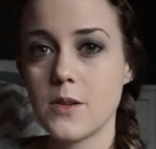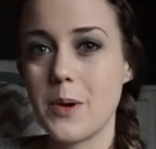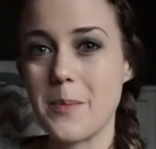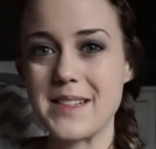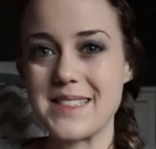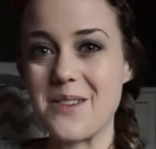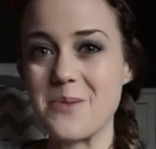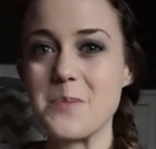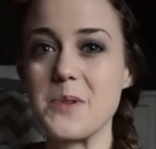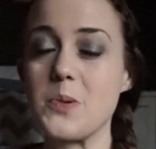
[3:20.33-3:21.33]
When my son
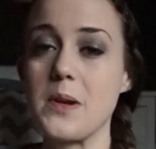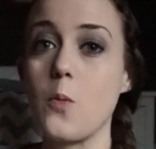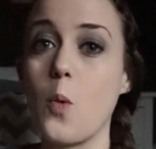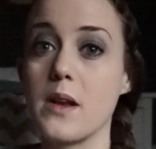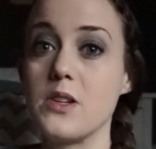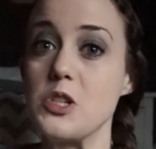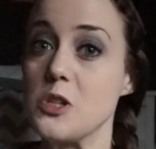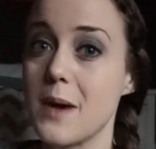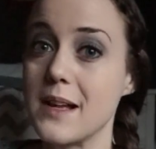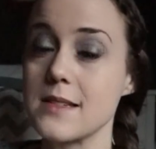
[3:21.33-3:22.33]
was between 1 and 2
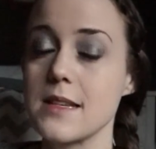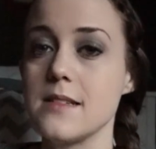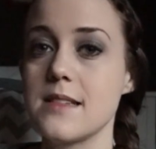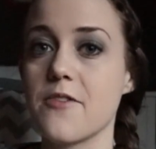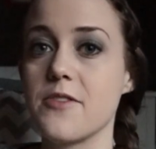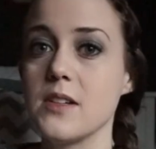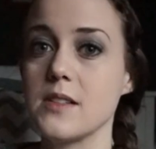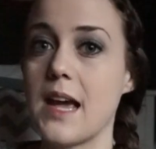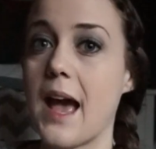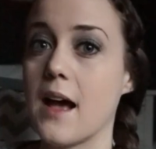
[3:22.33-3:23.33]
months, he
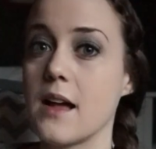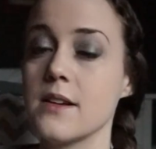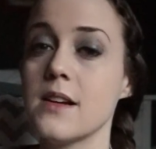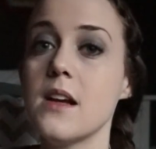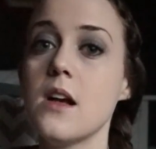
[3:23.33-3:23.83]
definitely had